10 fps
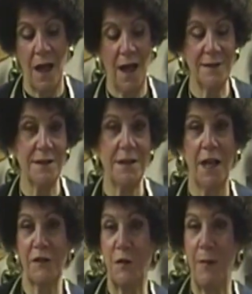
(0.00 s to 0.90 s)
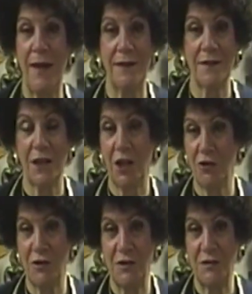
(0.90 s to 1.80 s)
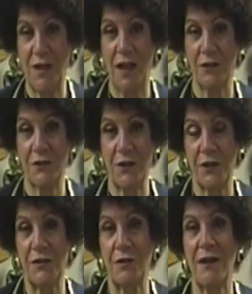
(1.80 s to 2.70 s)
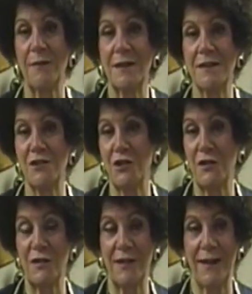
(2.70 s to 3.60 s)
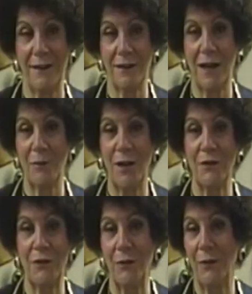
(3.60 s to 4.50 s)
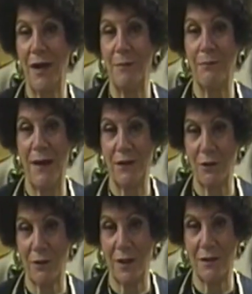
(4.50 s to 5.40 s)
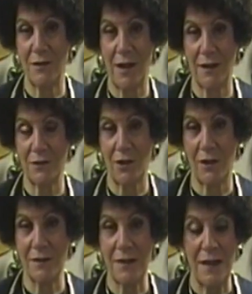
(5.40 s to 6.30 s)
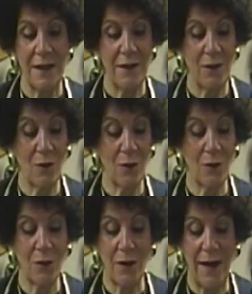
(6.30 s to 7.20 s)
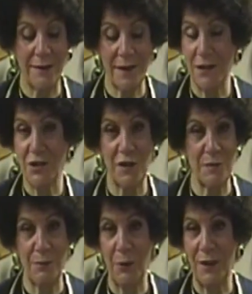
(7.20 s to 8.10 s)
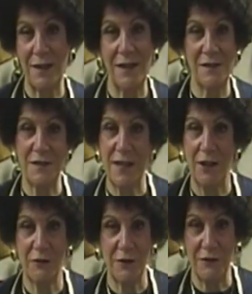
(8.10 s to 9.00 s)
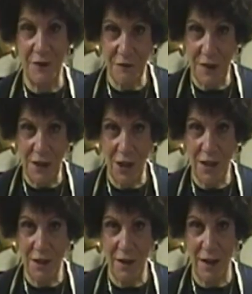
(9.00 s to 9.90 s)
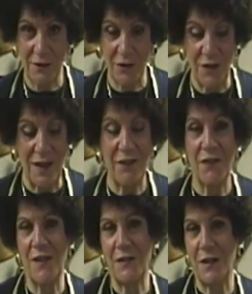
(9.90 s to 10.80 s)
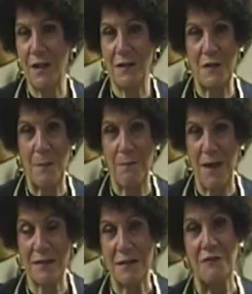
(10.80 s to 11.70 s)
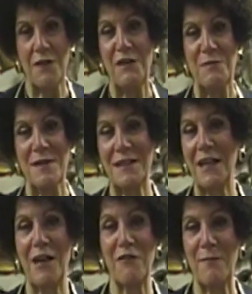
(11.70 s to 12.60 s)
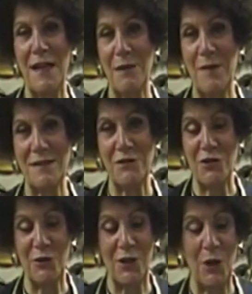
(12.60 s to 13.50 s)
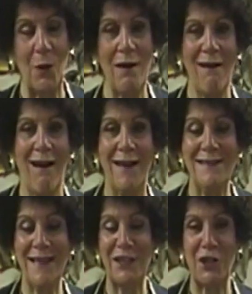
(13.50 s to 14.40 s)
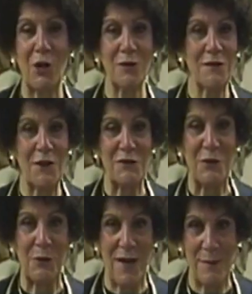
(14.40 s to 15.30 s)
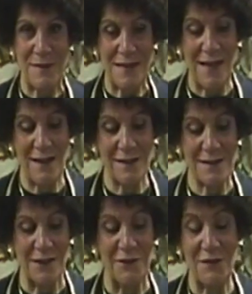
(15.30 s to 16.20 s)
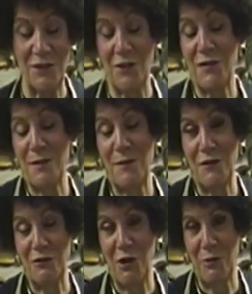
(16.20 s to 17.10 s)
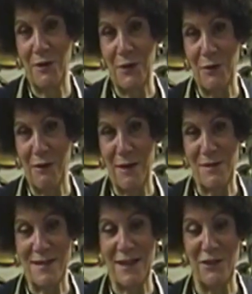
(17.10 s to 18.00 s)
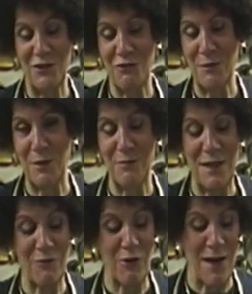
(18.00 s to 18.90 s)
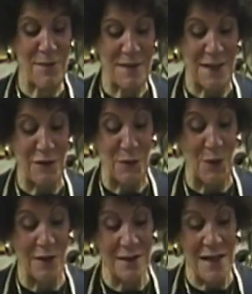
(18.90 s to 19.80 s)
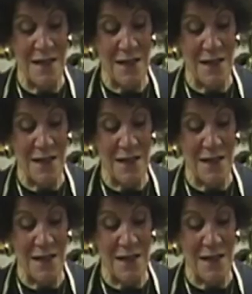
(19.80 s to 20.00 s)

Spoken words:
I did not spend hundreds of dollars on a ceramic digital scale. I went to a bakery catalog and I just bought a scale for $59. This is the best investment I ever made in my studio. I let go of those gram scales. I don't even know if some of you know what the gram scales, triple beam gram scales are,